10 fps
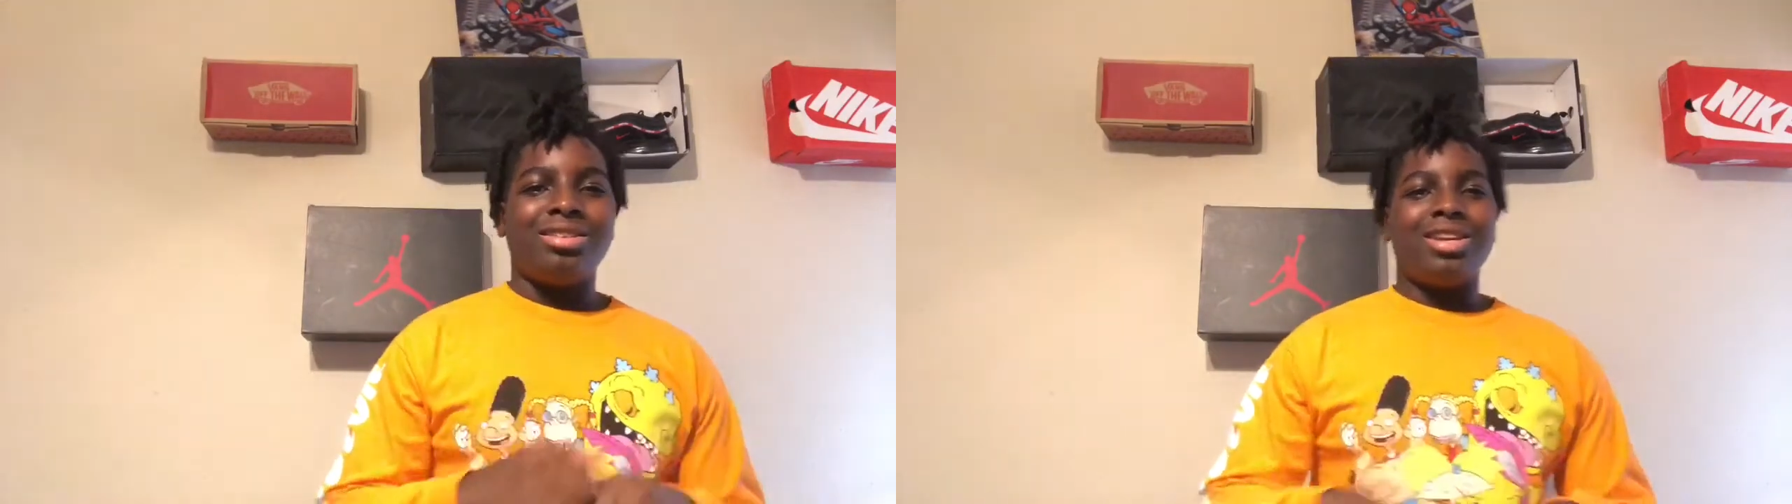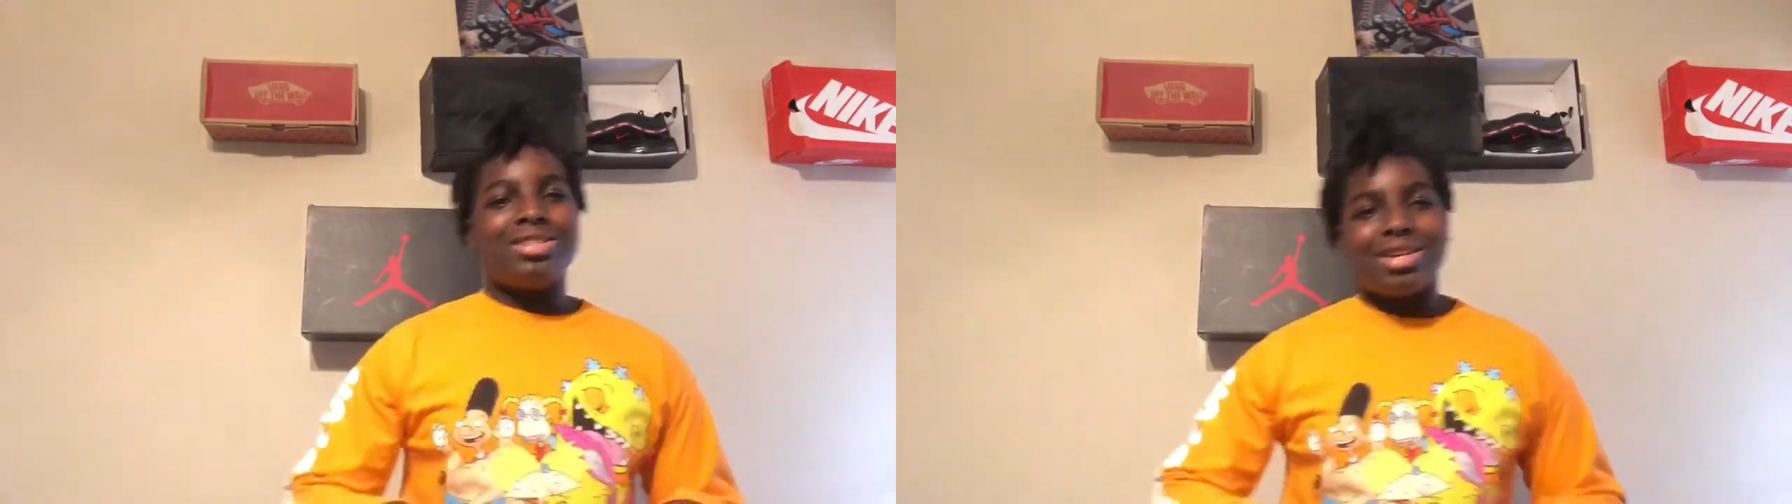
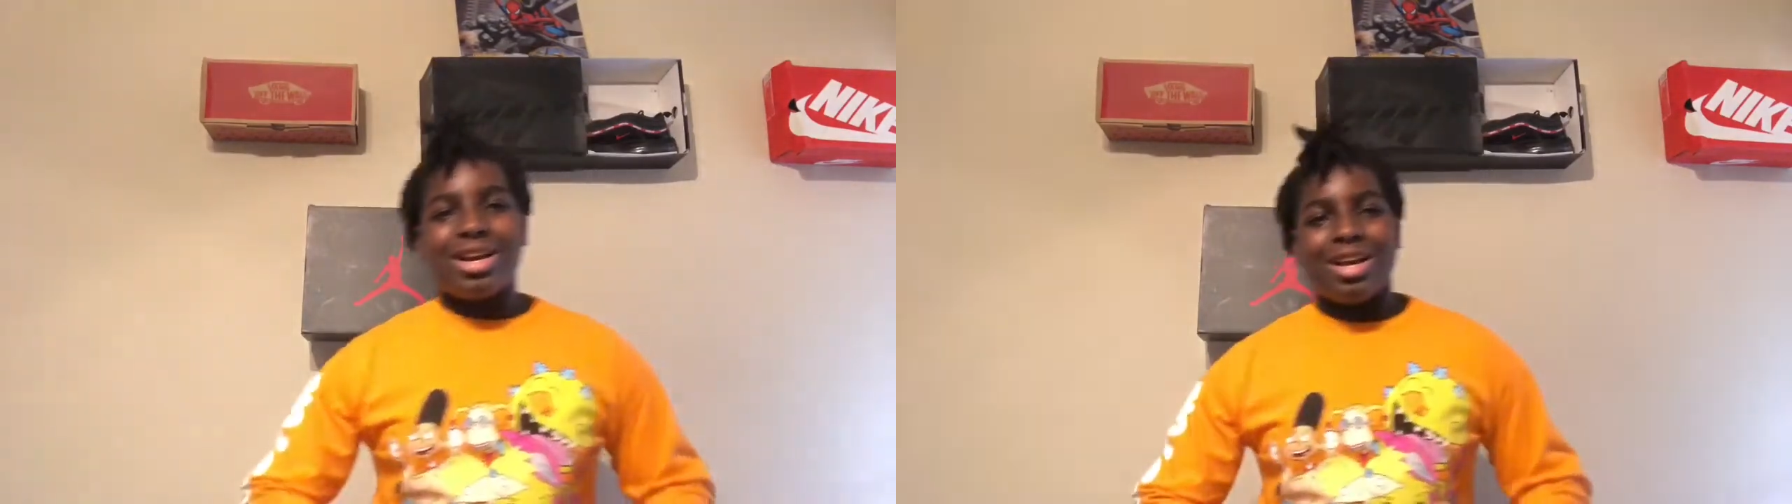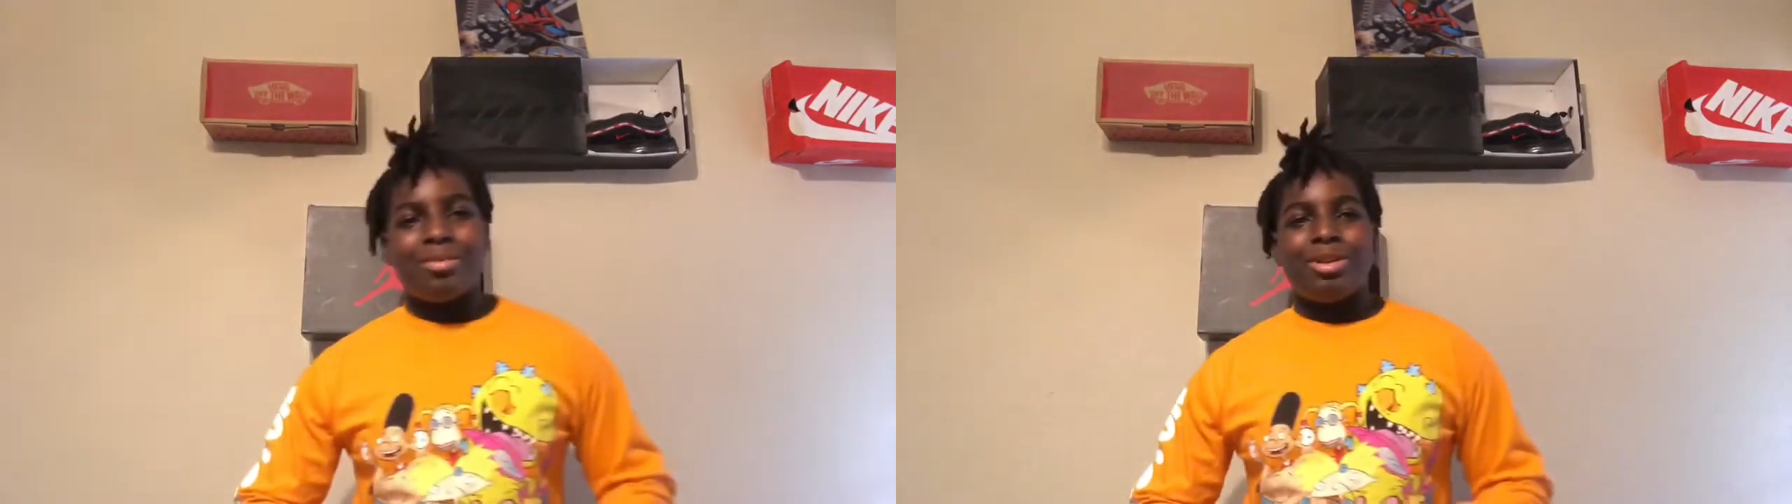Yes, I
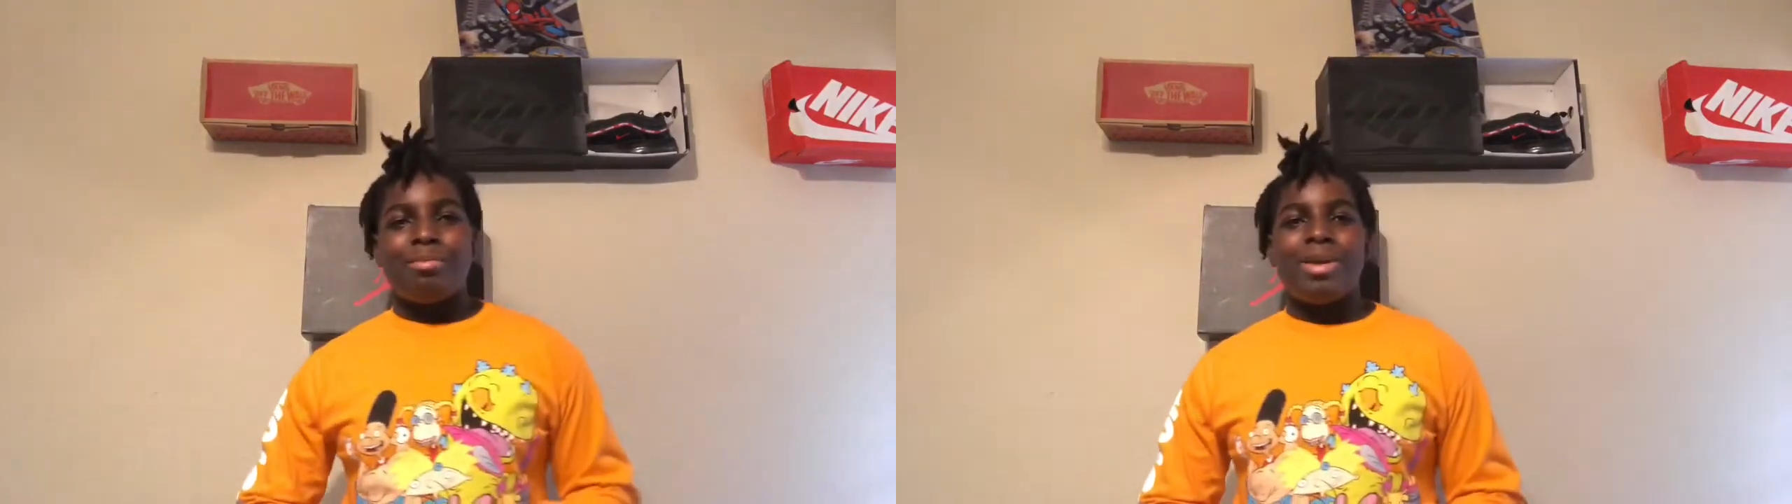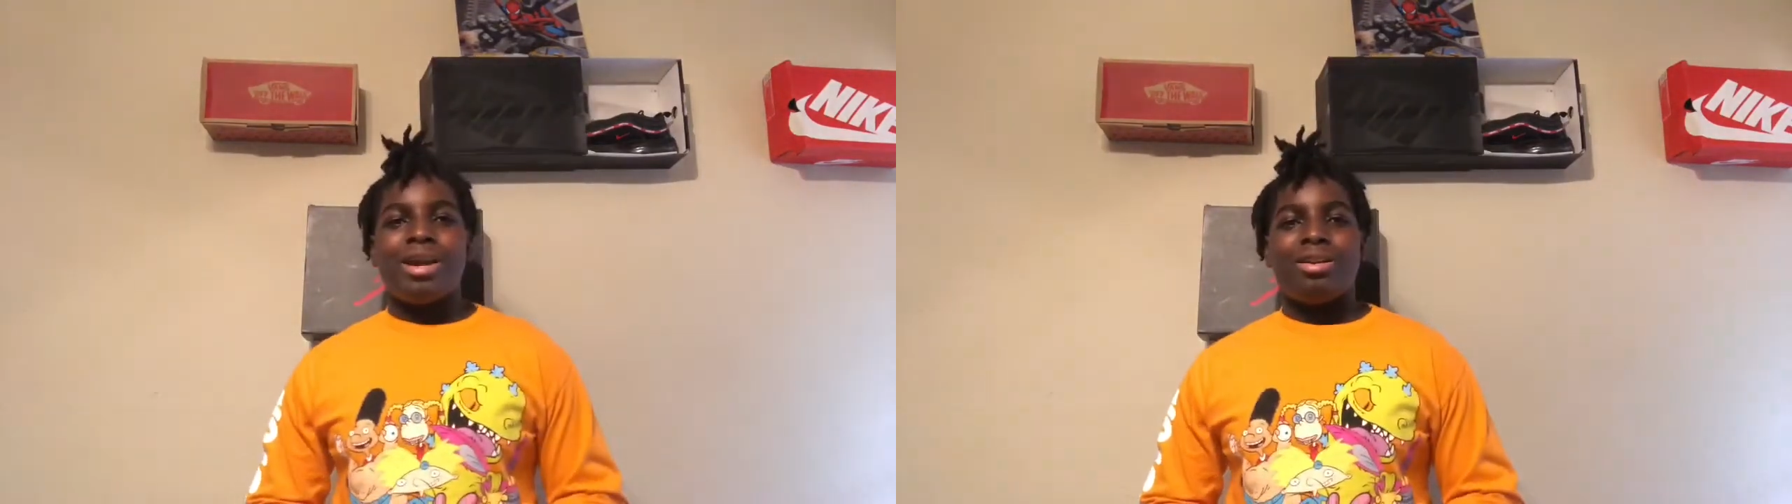got him in the
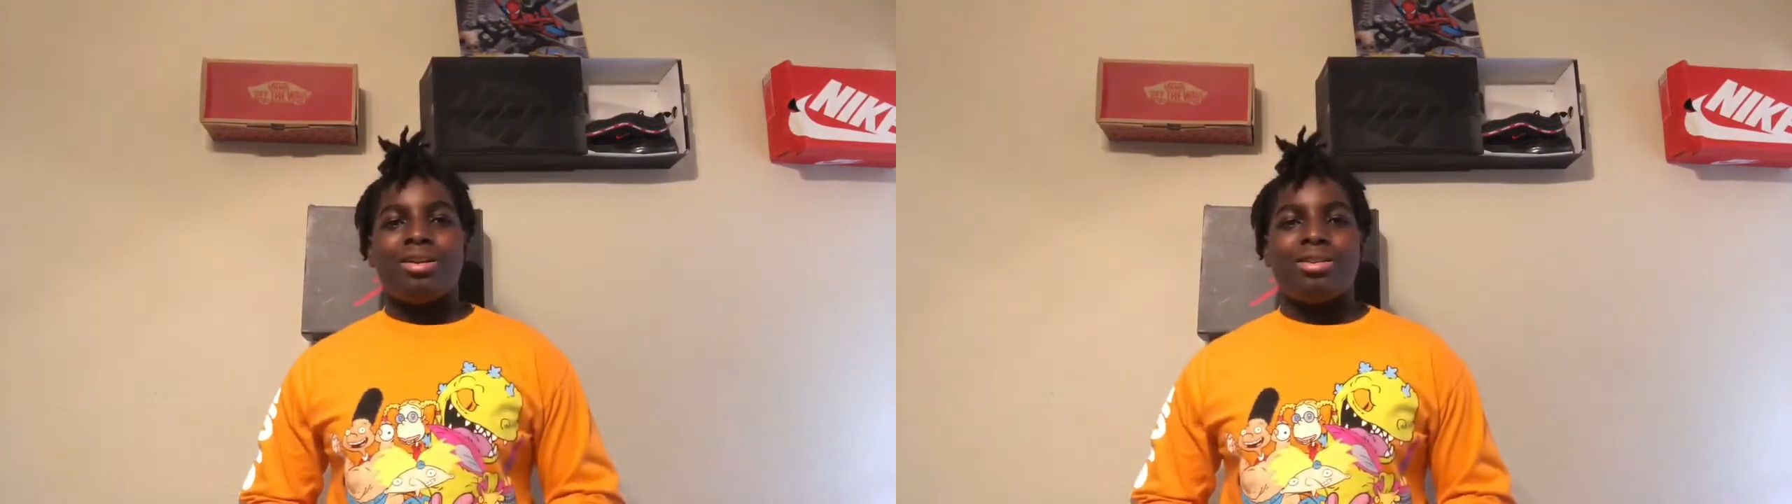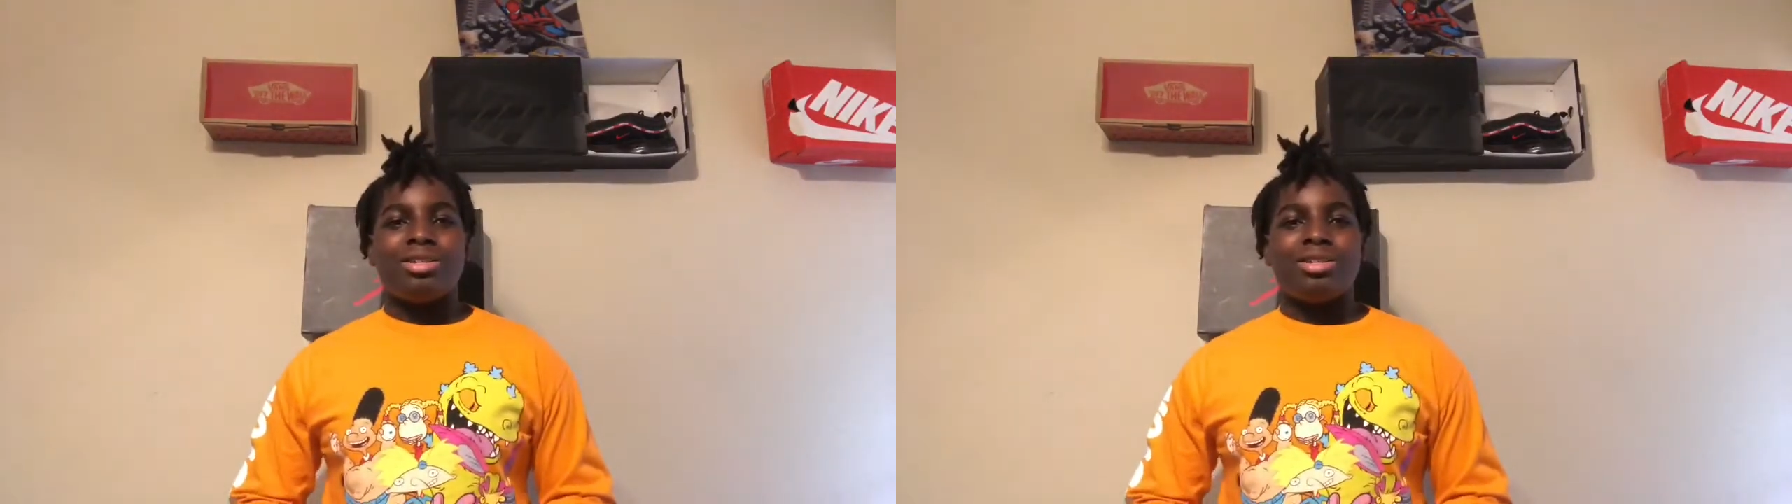background.